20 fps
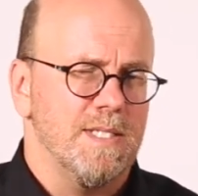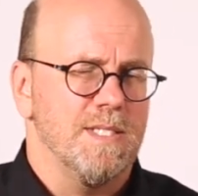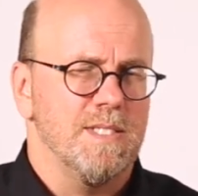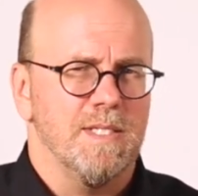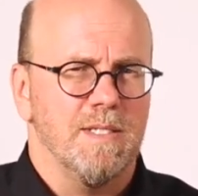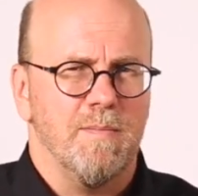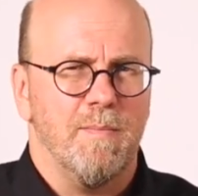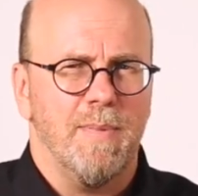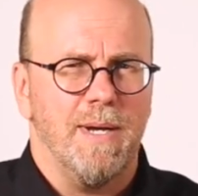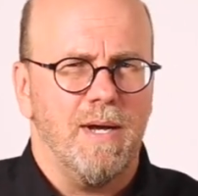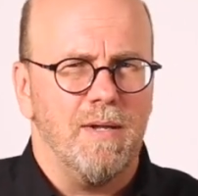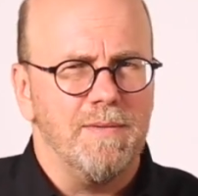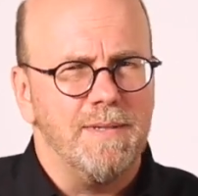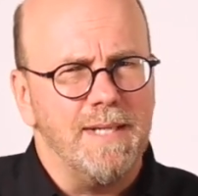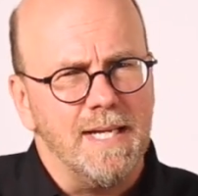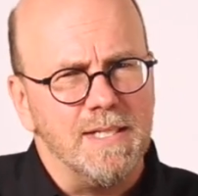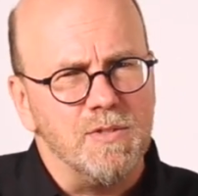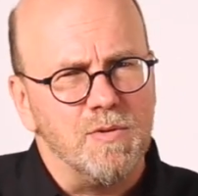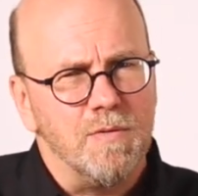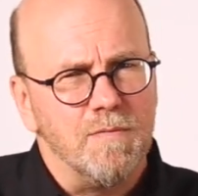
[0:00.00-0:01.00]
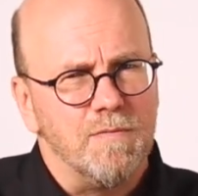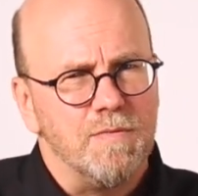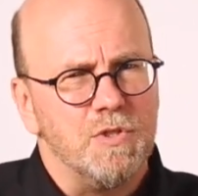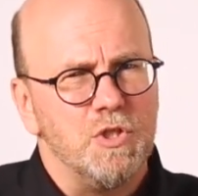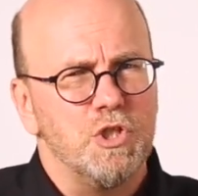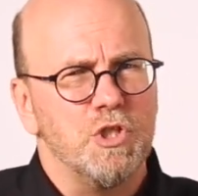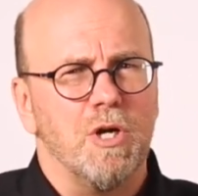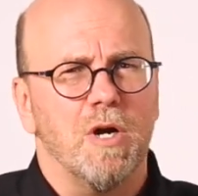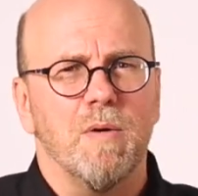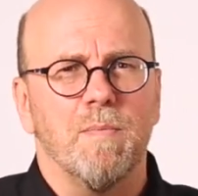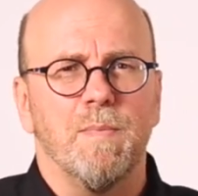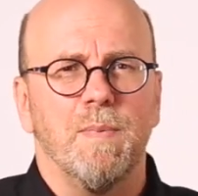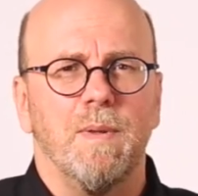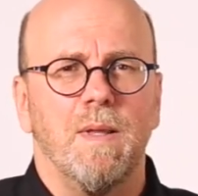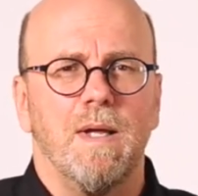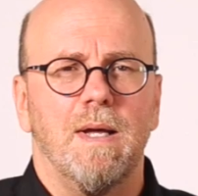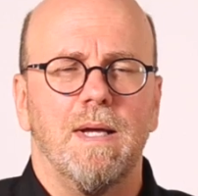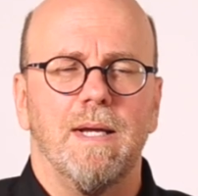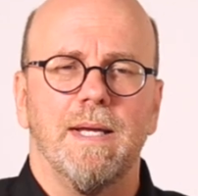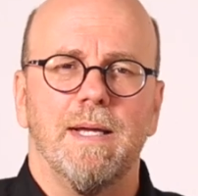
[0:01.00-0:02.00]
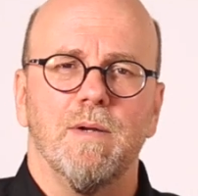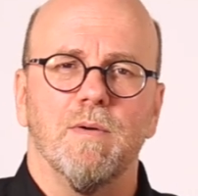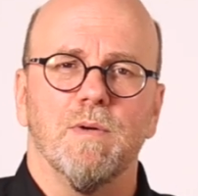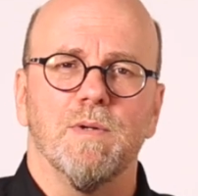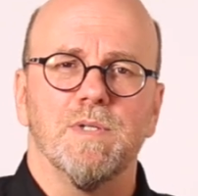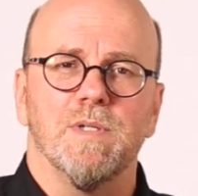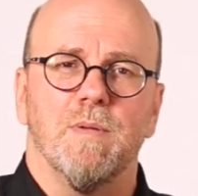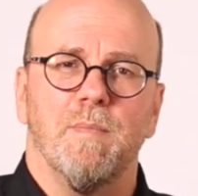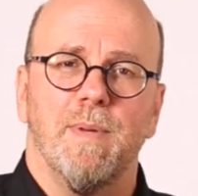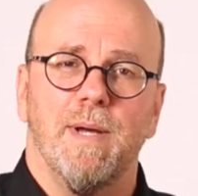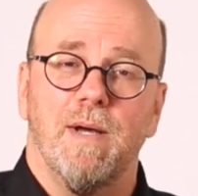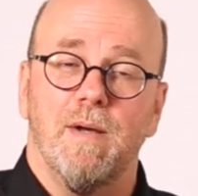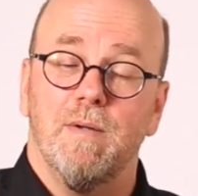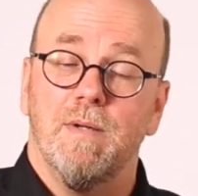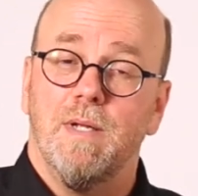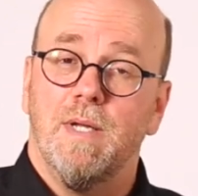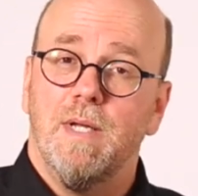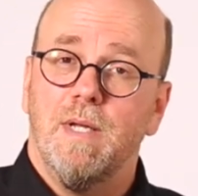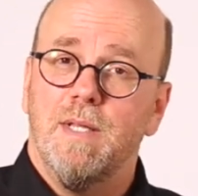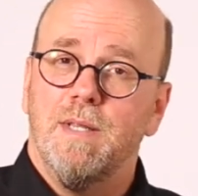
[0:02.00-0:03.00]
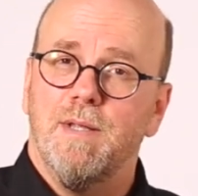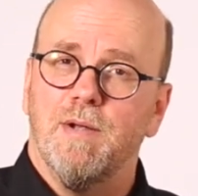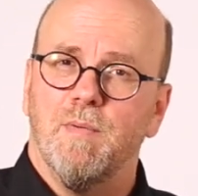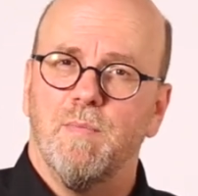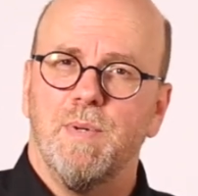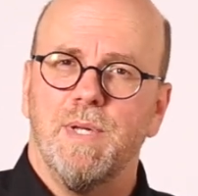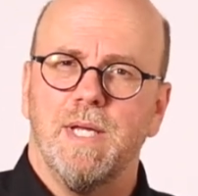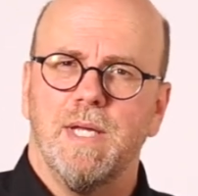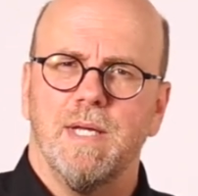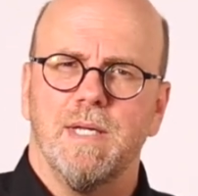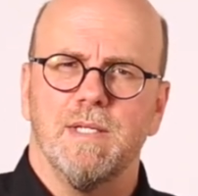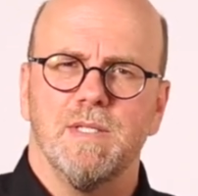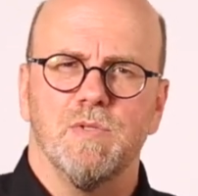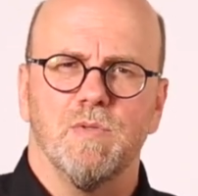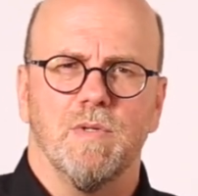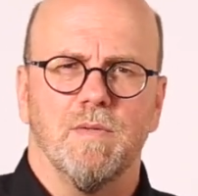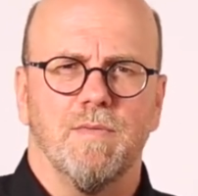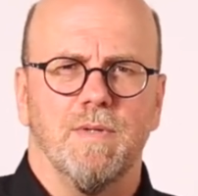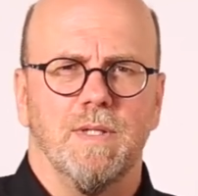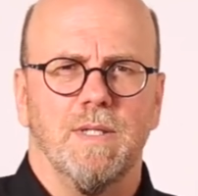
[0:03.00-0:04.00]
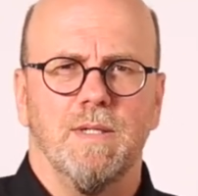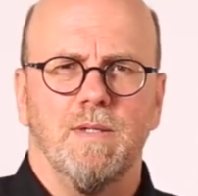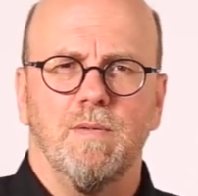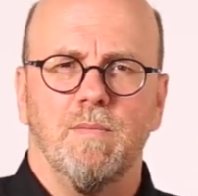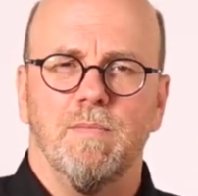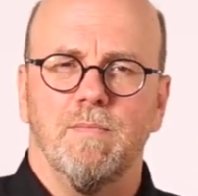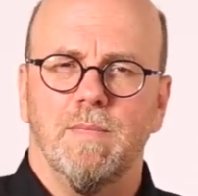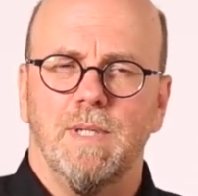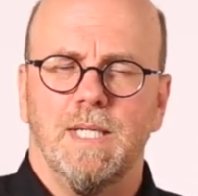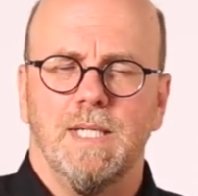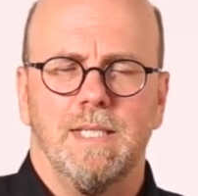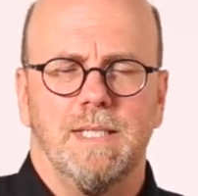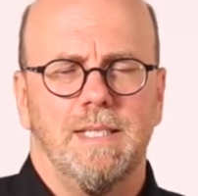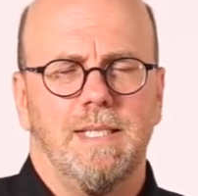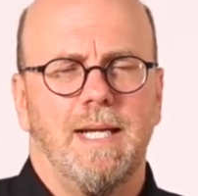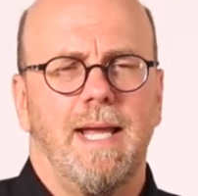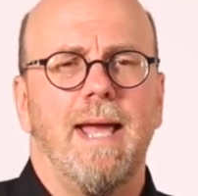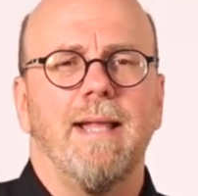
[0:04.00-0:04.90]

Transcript: Is it about that sort of sharp line or is it about there being sort of a little uh,